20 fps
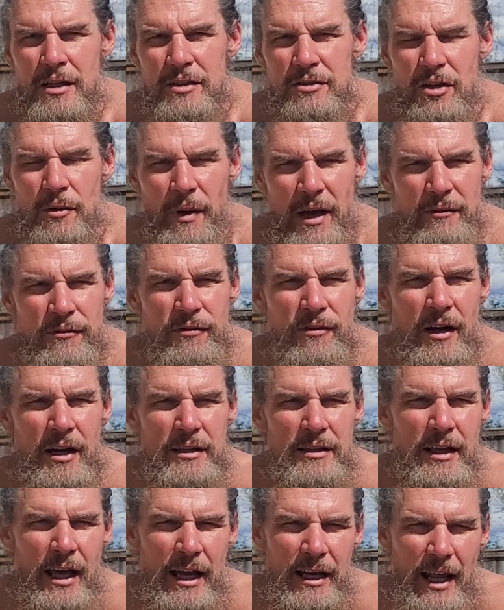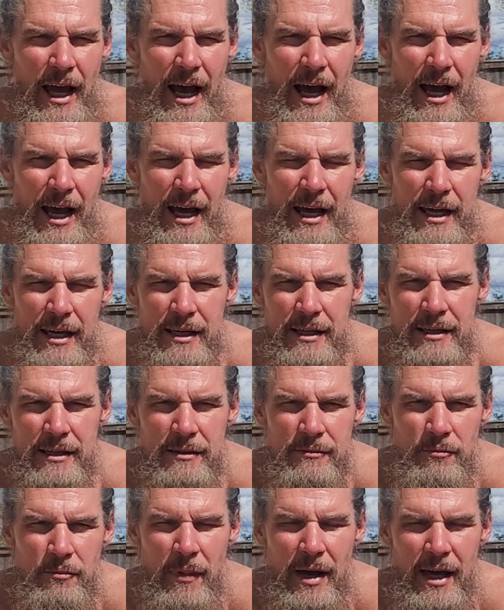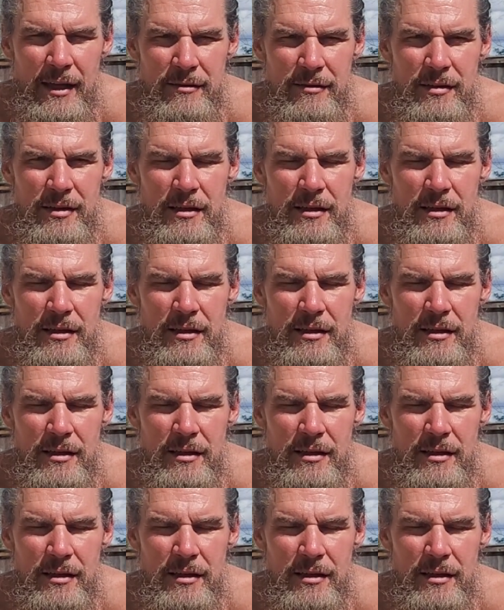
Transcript: to my friend that I met